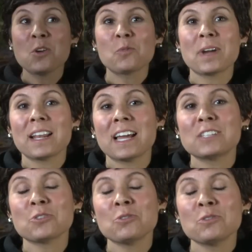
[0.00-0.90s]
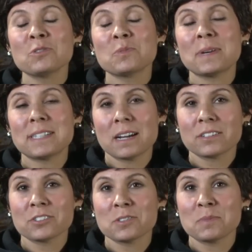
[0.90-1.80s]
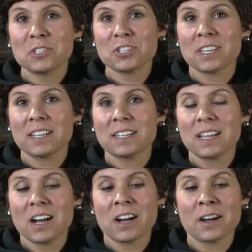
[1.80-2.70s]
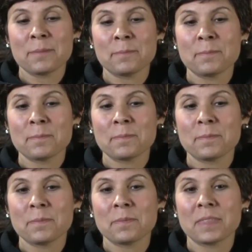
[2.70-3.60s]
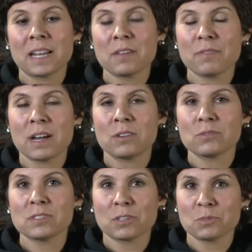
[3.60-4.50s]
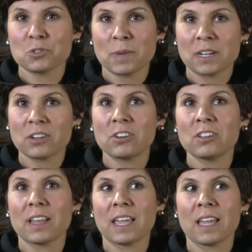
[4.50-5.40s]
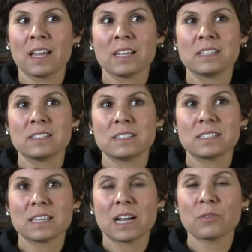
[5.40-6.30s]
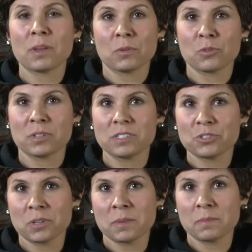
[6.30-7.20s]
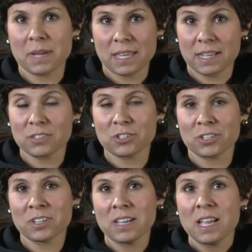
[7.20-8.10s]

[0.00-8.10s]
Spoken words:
When I told my doctors in Michigan that I found Sunridge Medical and how they were going to treat my cancer,